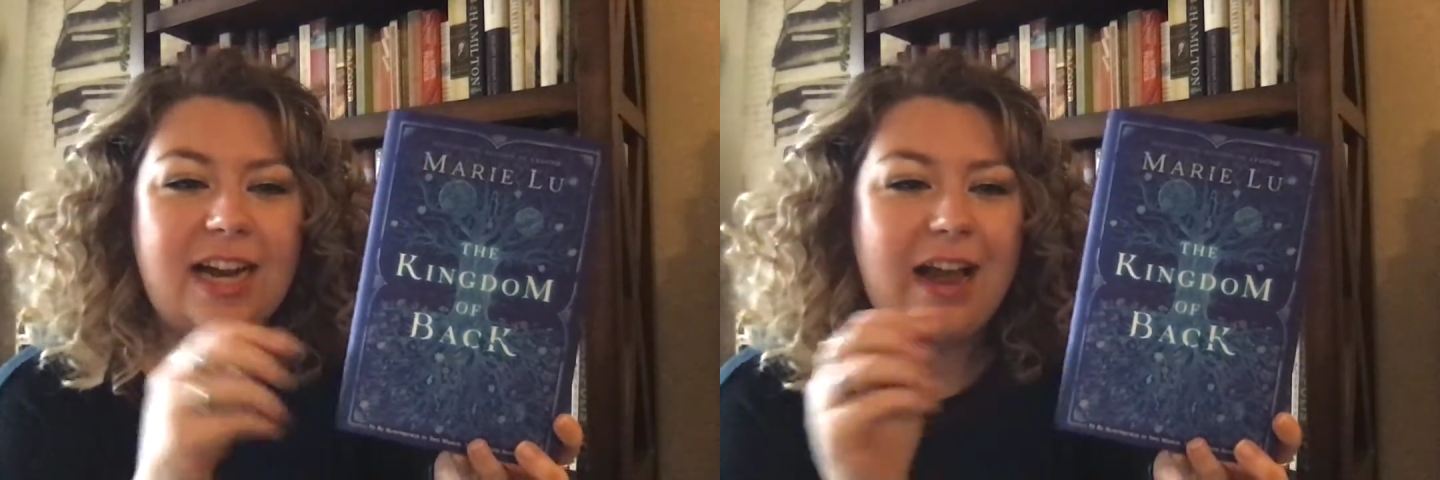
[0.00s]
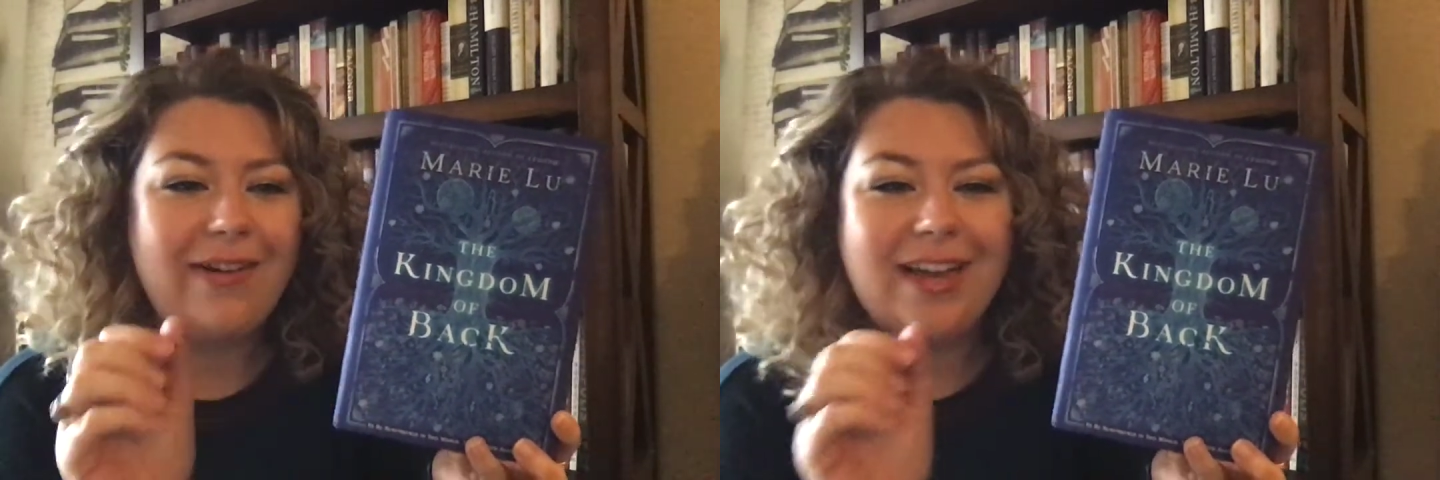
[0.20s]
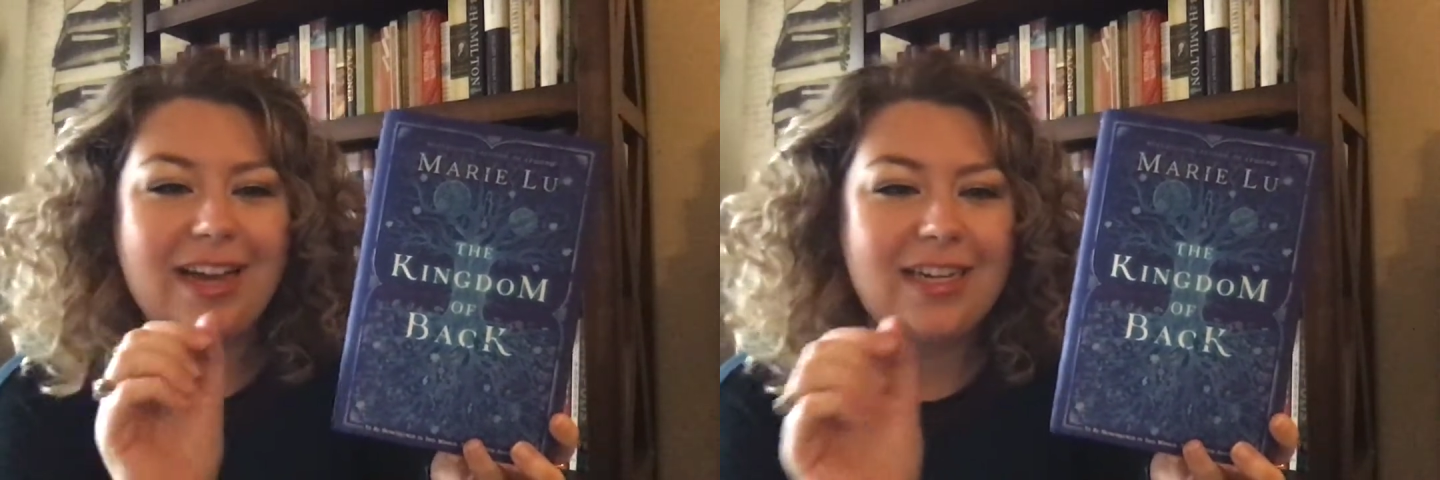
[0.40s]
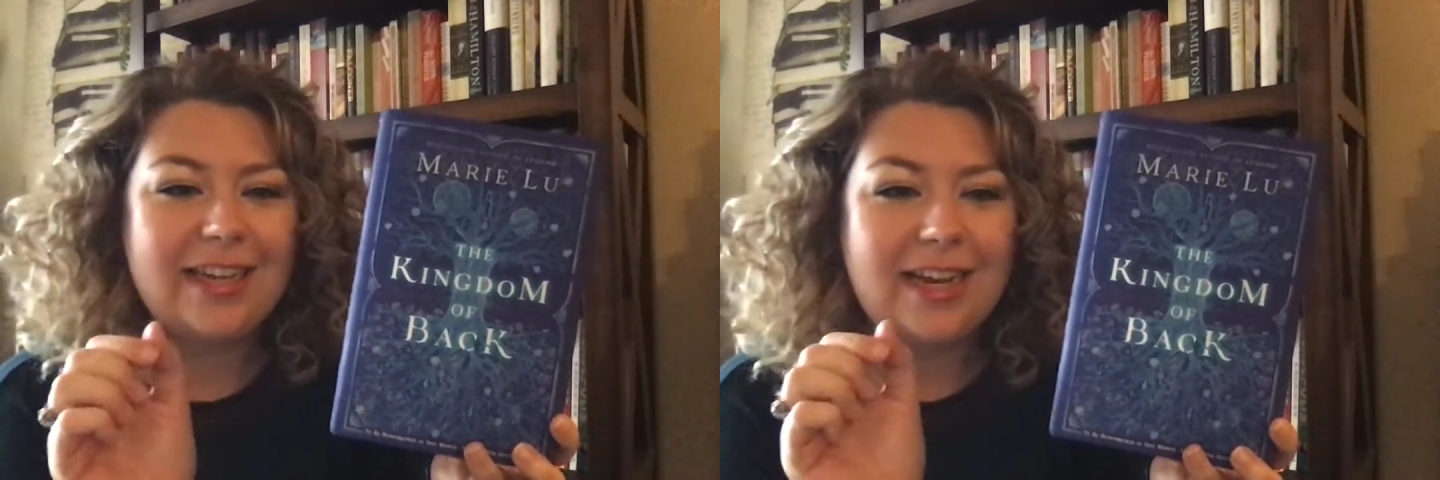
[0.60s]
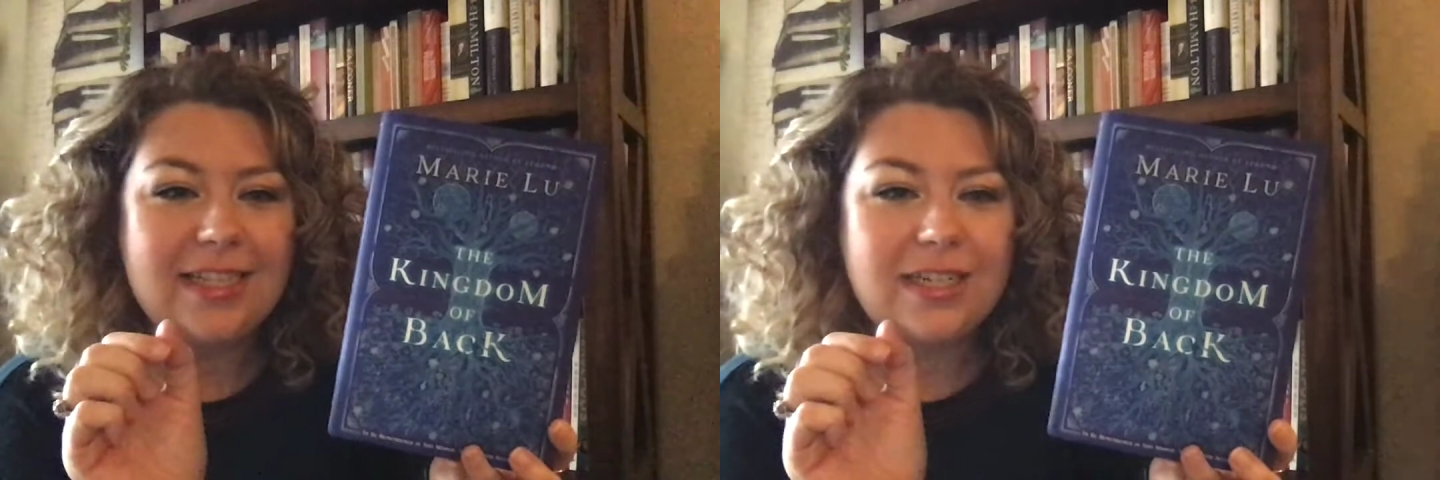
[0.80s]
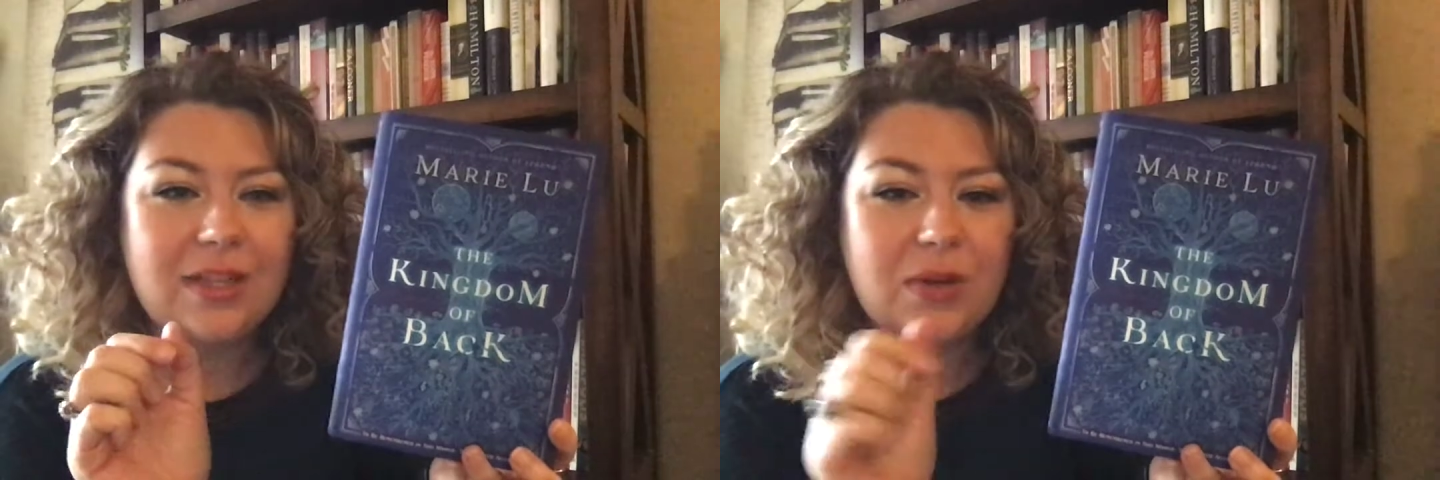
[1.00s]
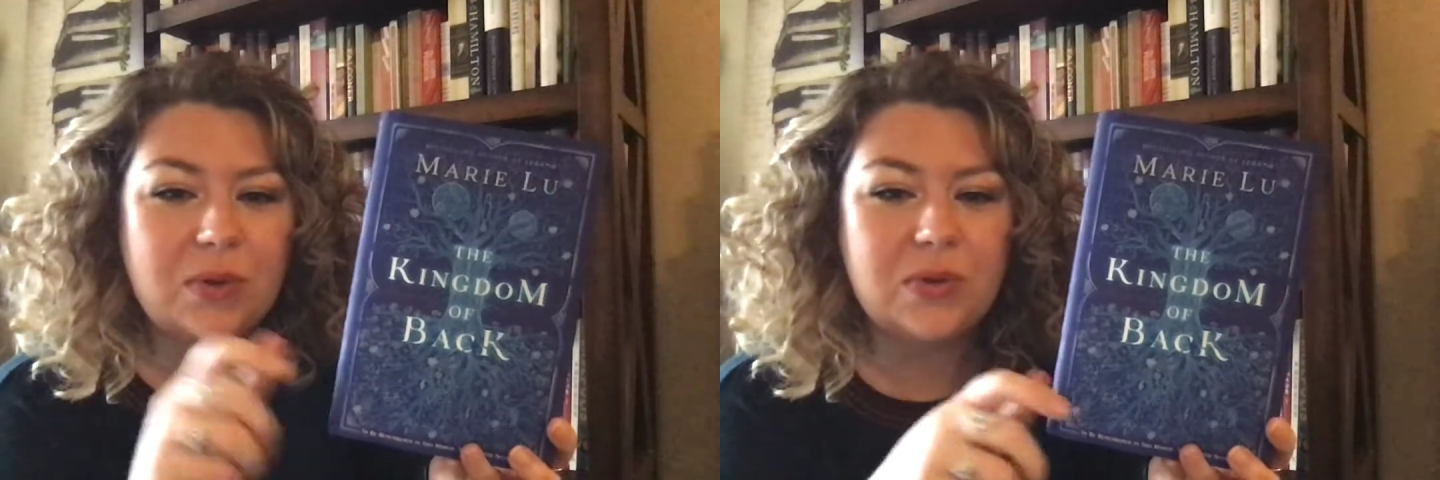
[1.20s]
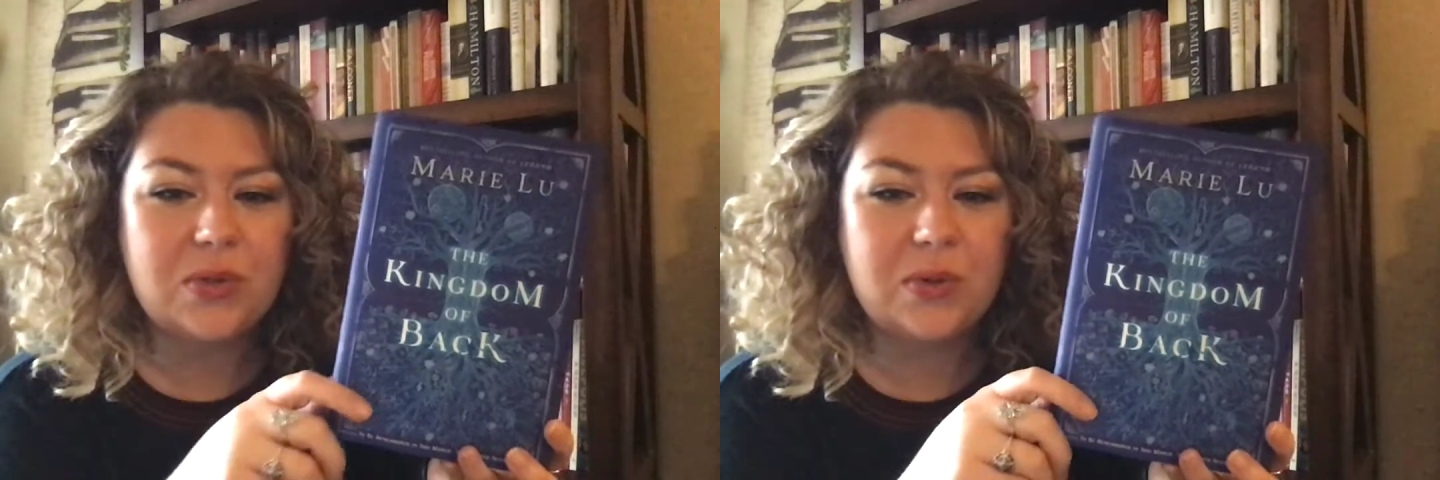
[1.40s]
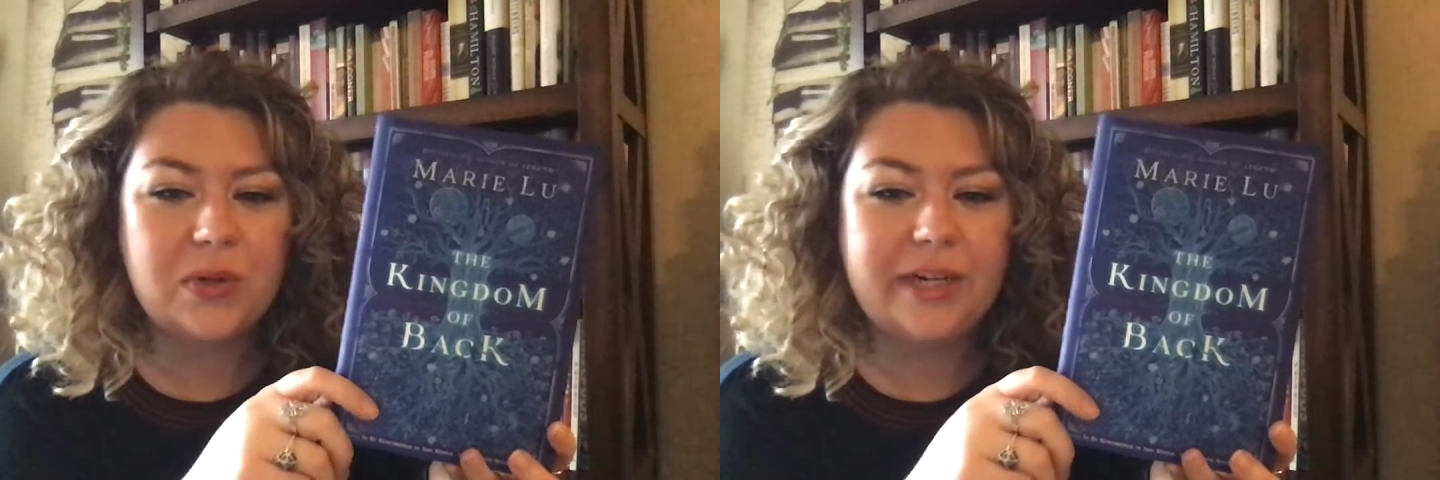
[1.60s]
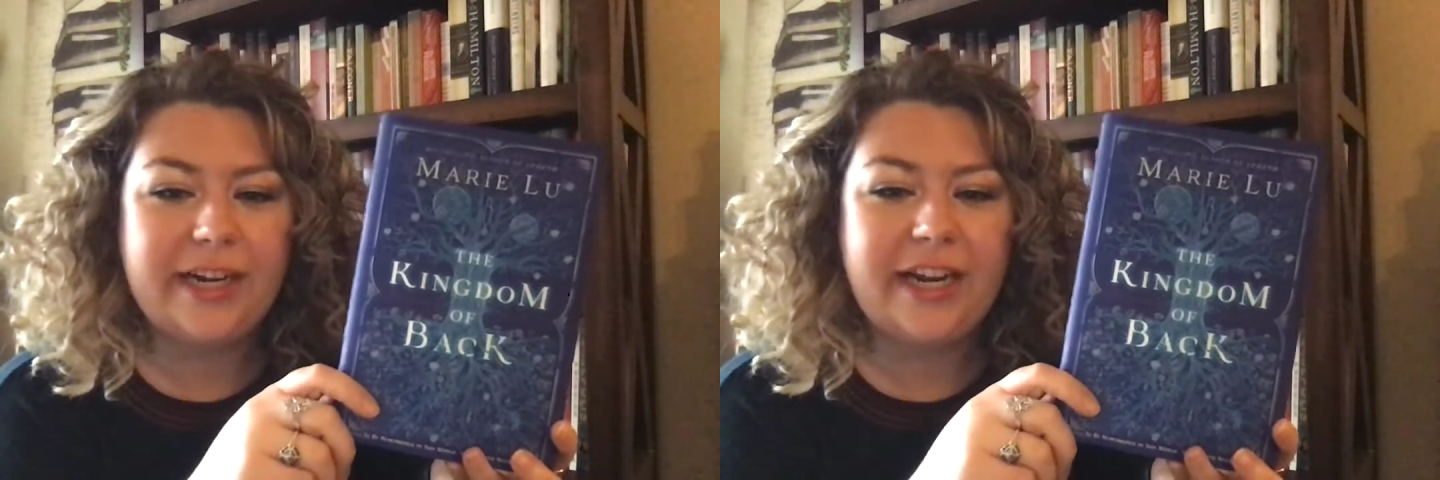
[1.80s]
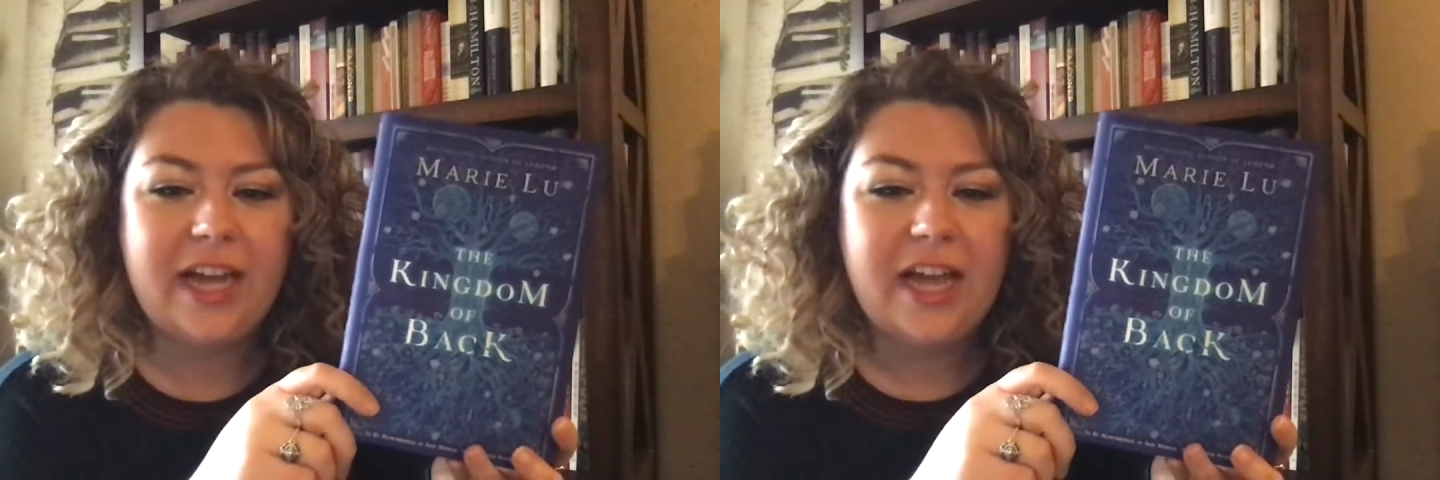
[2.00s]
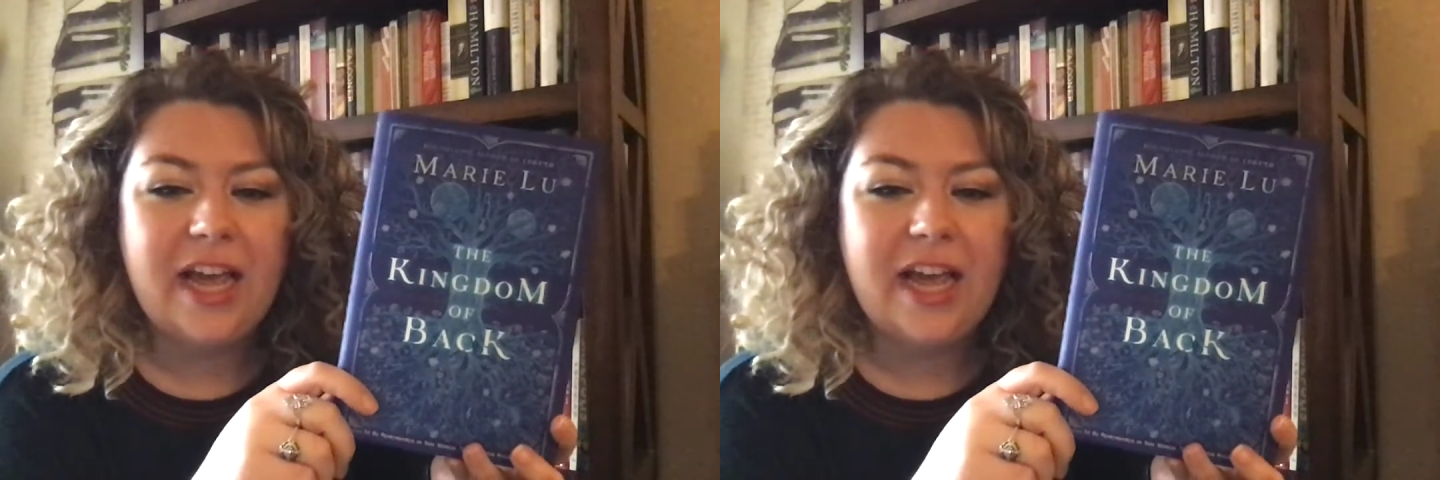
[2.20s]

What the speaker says: and how he kind of ties into the whole story,